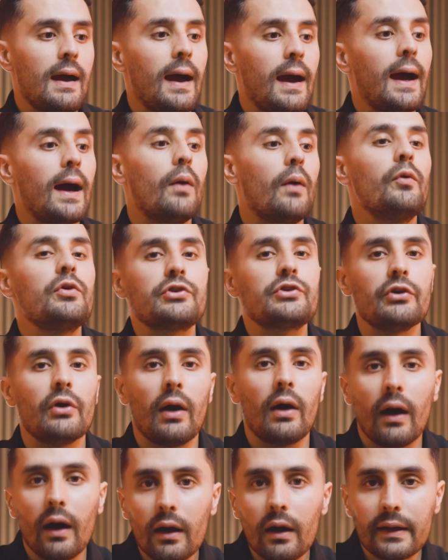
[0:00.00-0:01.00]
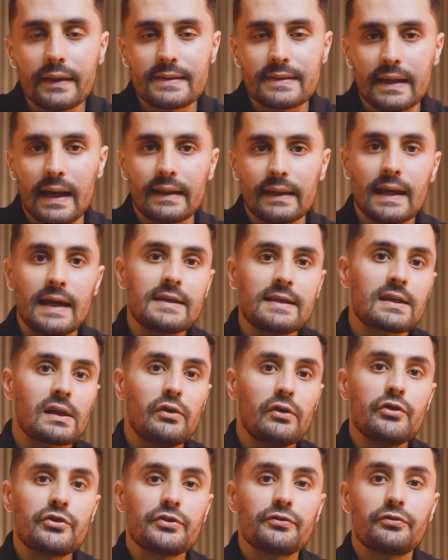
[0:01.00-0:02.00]
how would you architect a
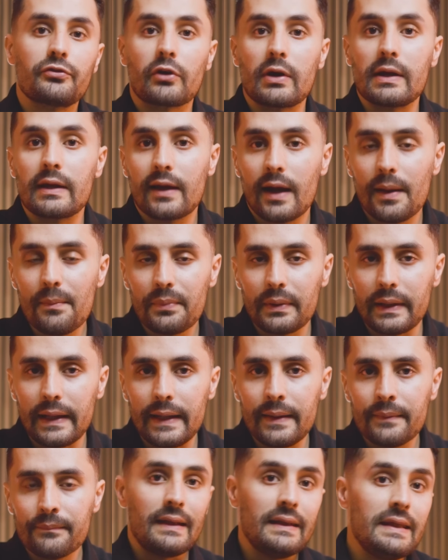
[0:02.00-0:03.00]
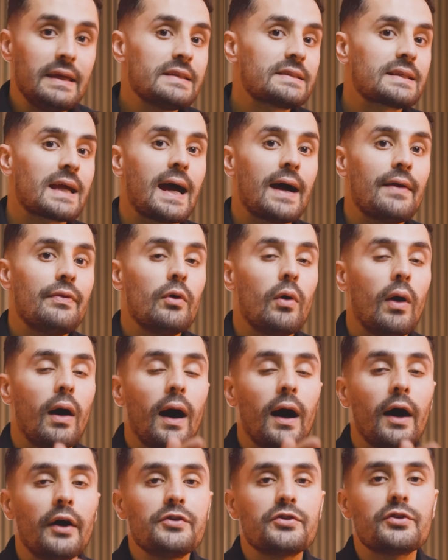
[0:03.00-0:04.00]
solution for a company that needs to handle
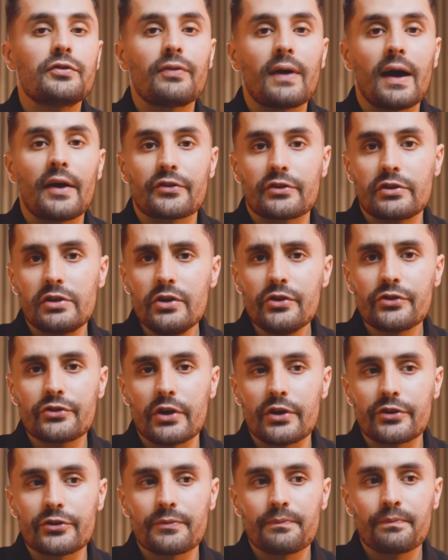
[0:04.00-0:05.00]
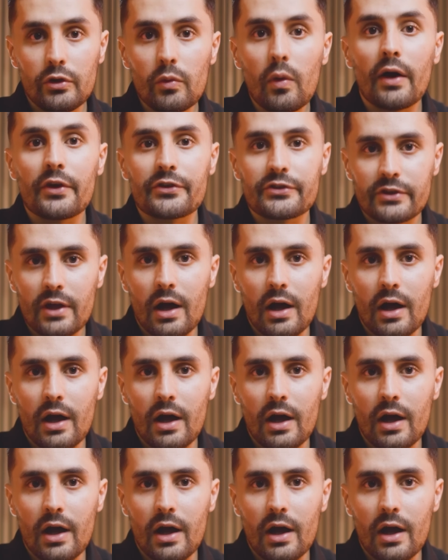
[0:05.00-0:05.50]
100,000 users, you are